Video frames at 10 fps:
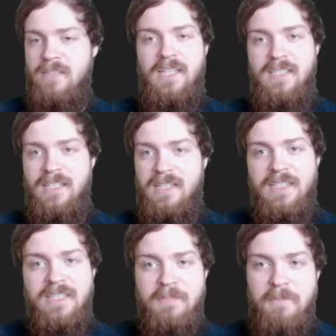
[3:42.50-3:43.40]
like I said, a
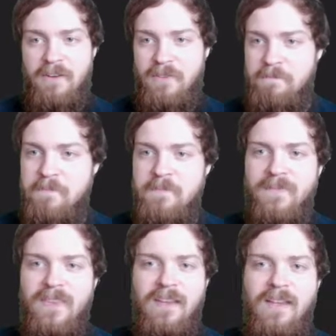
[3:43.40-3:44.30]
decent amount of them.
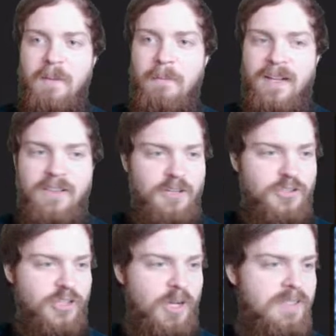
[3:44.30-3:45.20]
Mindclaw
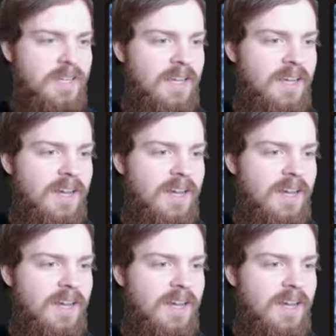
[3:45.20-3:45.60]
Shaman,